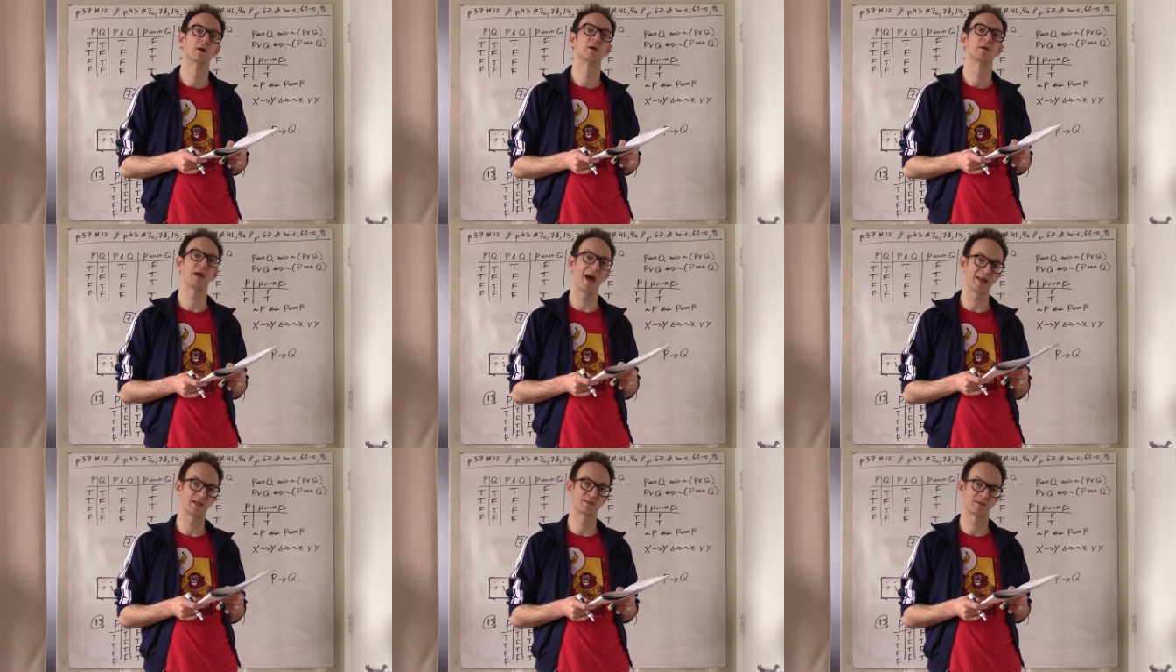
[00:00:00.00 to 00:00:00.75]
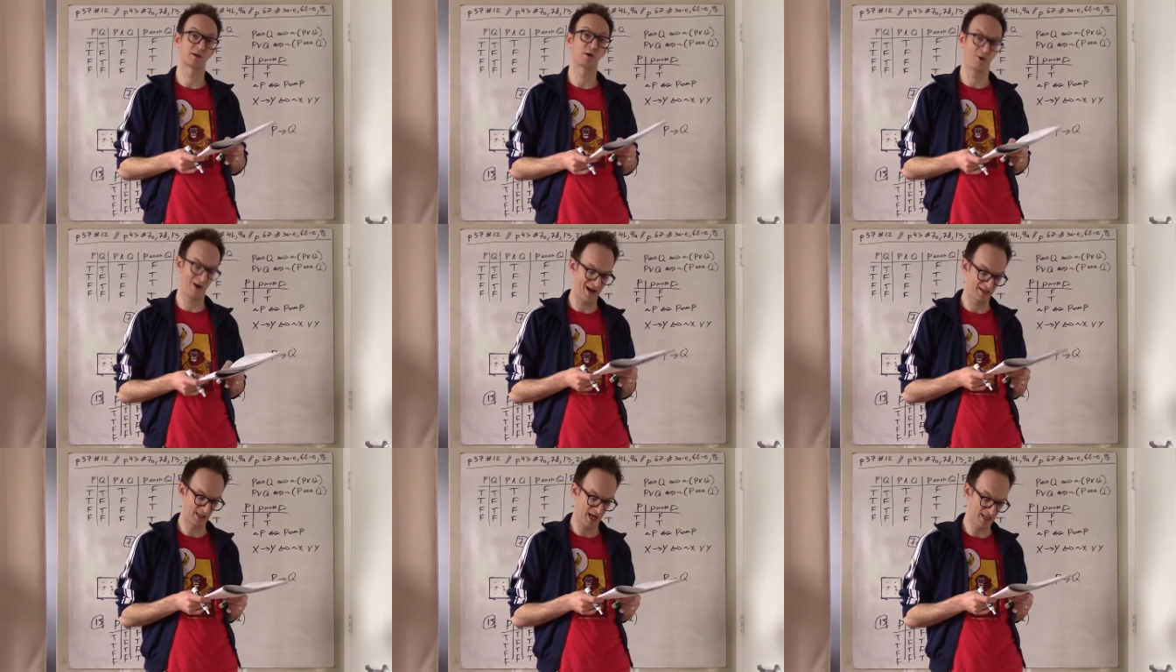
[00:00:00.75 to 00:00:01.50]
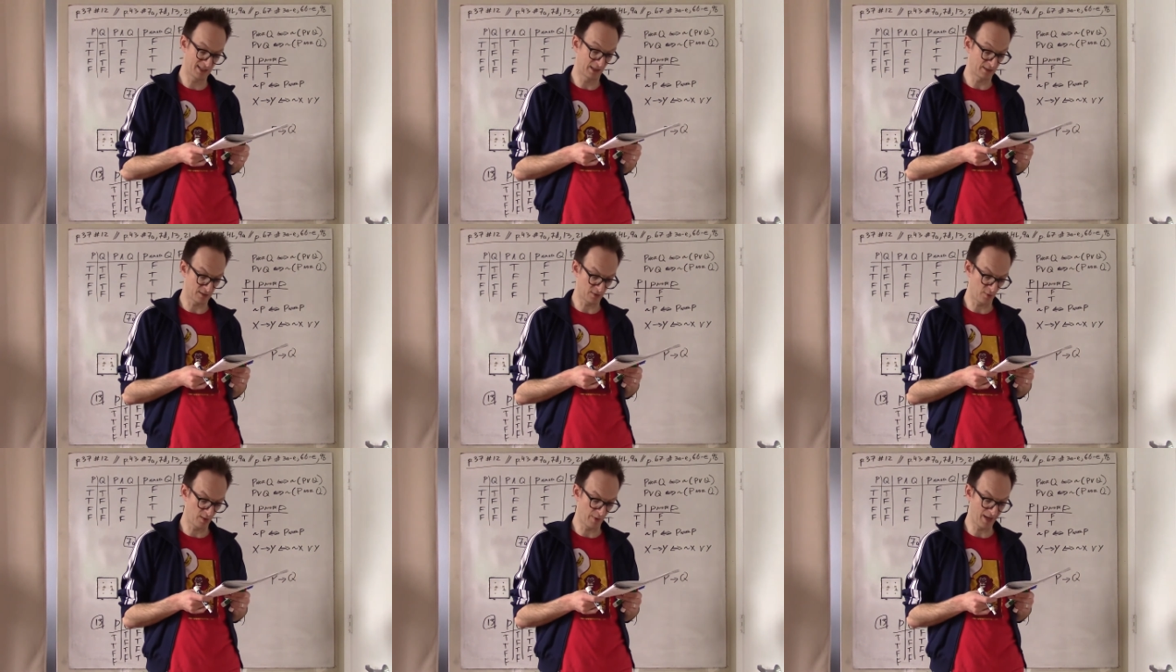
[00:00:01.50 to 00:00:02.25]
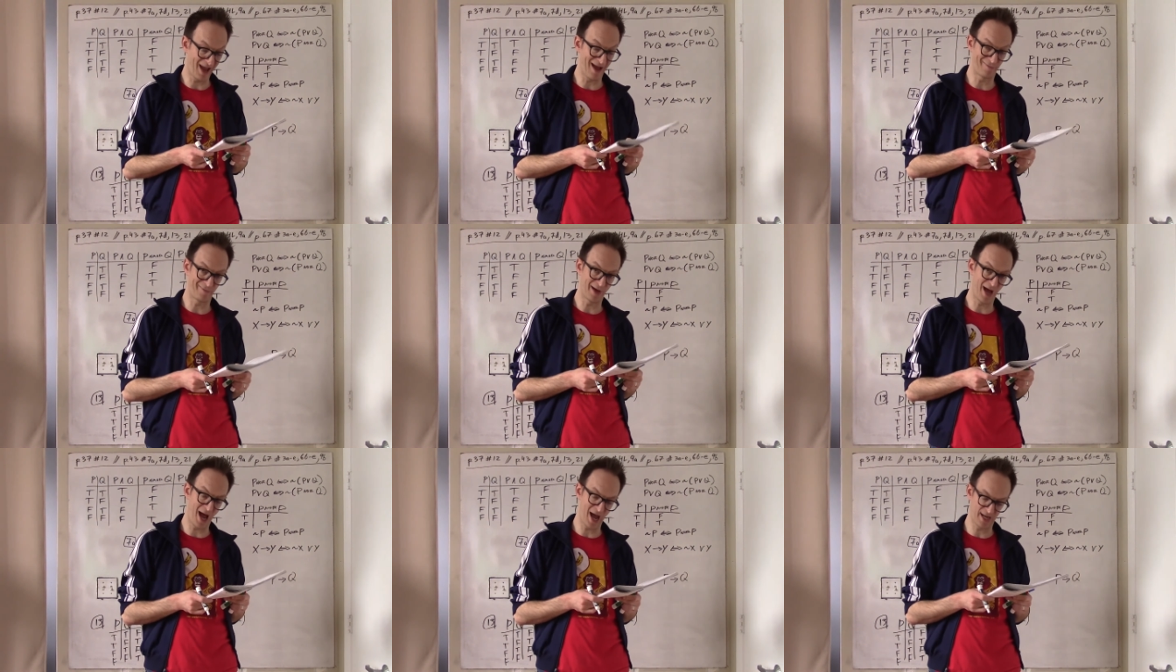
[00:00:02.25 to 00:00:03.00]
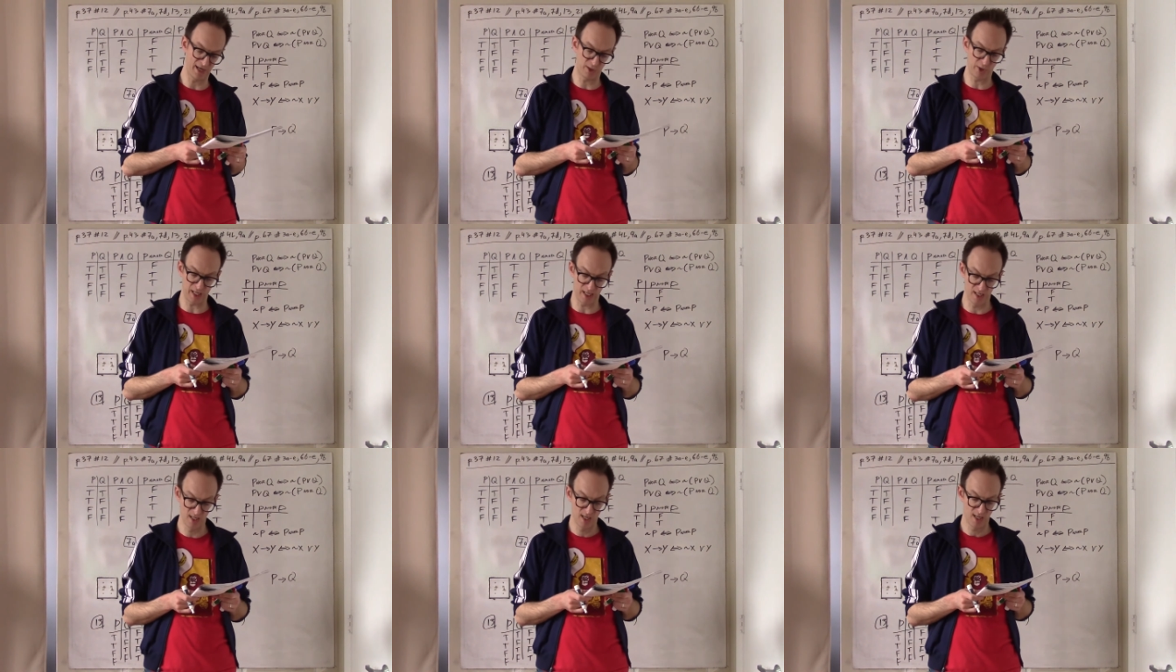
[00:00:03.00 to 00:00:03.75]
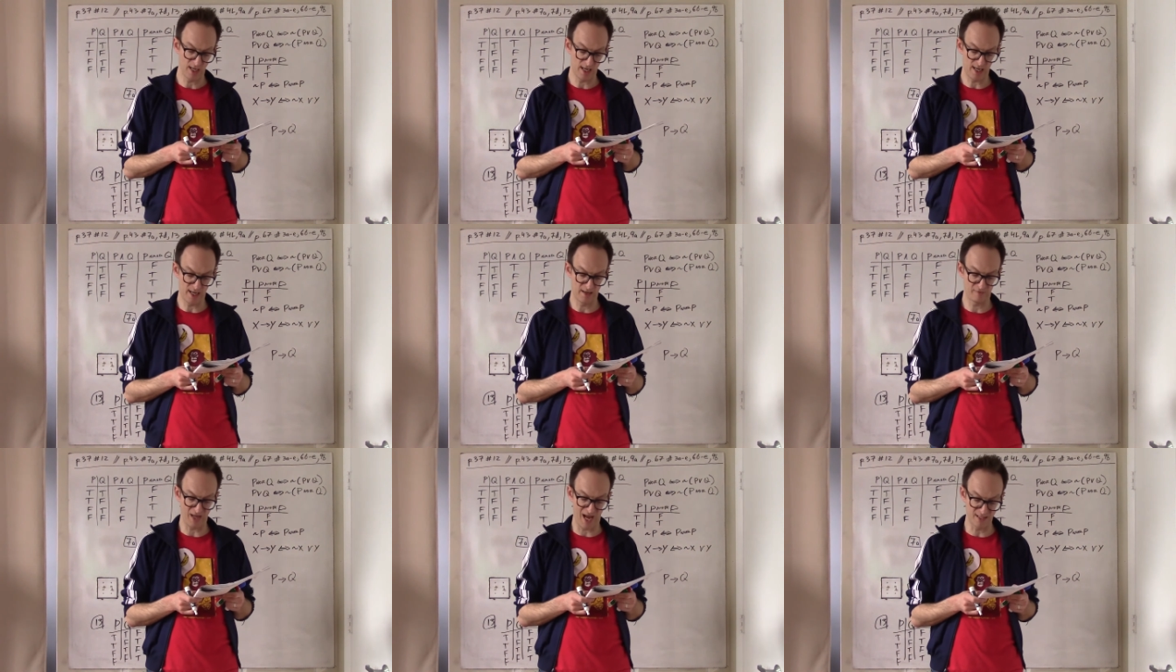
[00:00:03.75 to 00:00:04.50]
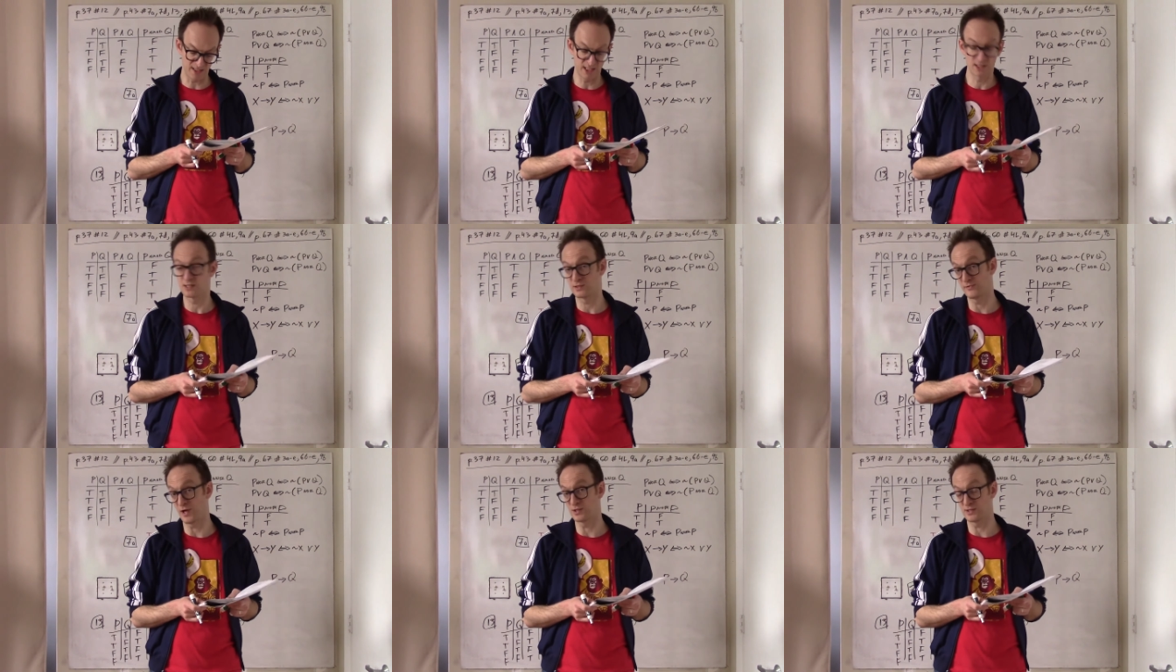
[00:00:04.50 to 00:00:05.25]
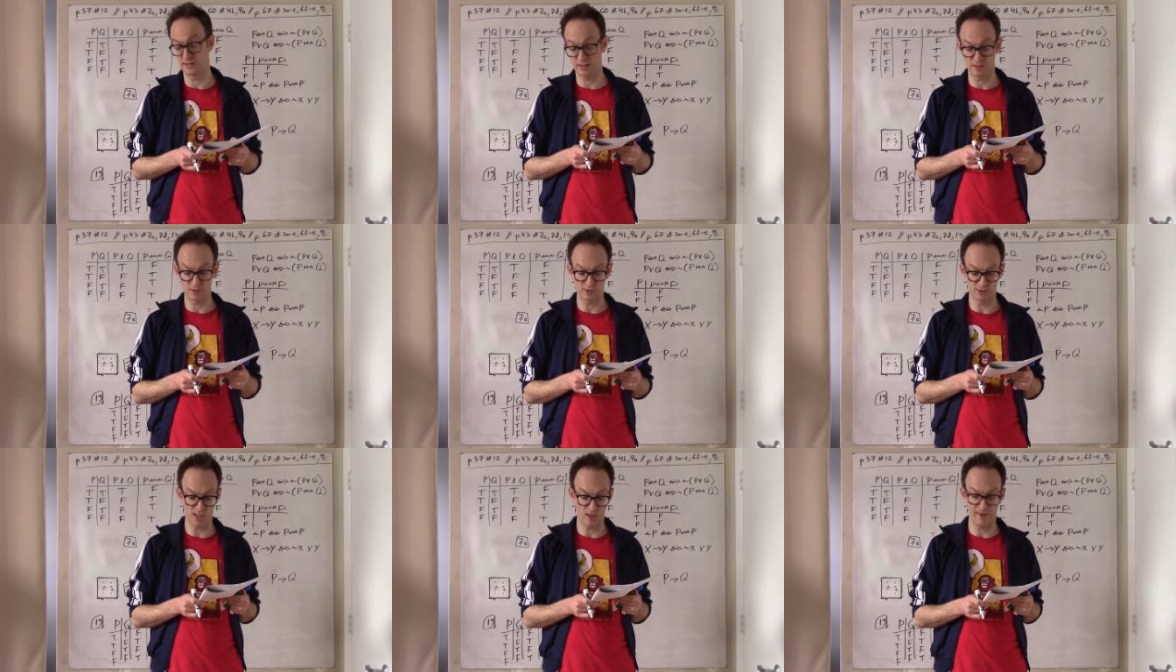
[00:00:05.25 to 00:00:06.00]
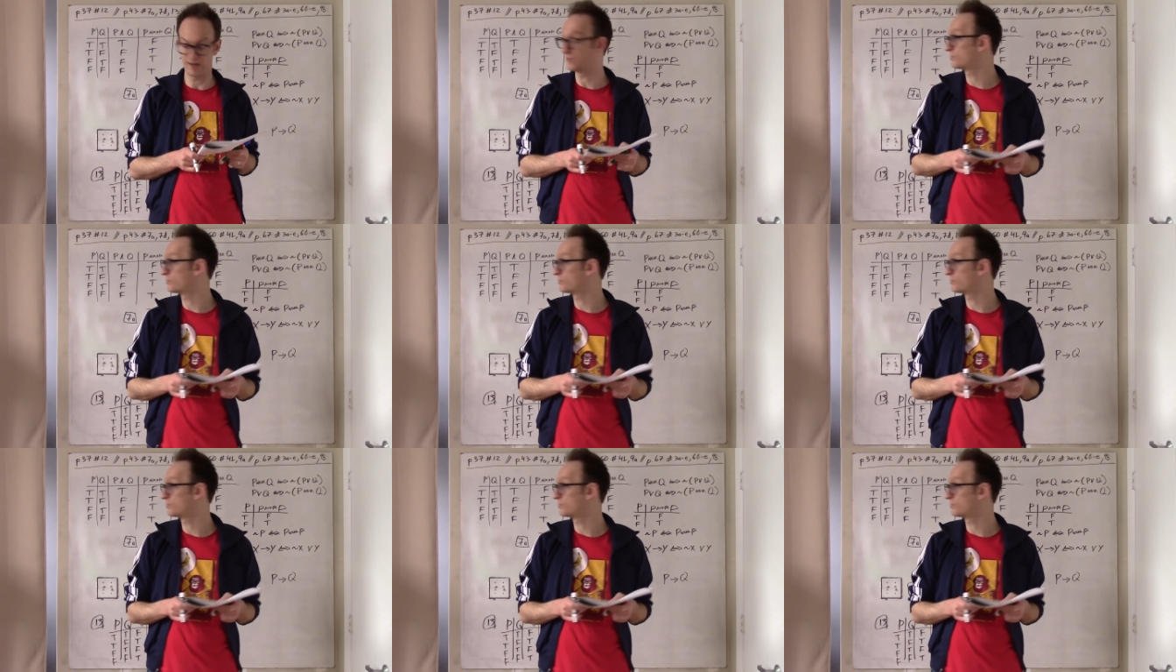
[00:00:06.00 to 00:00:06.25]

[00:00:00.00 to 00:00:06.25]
That is correct, Gossett. 21F, I agree. Uh, if the antecedent is false, then the conditional is automatically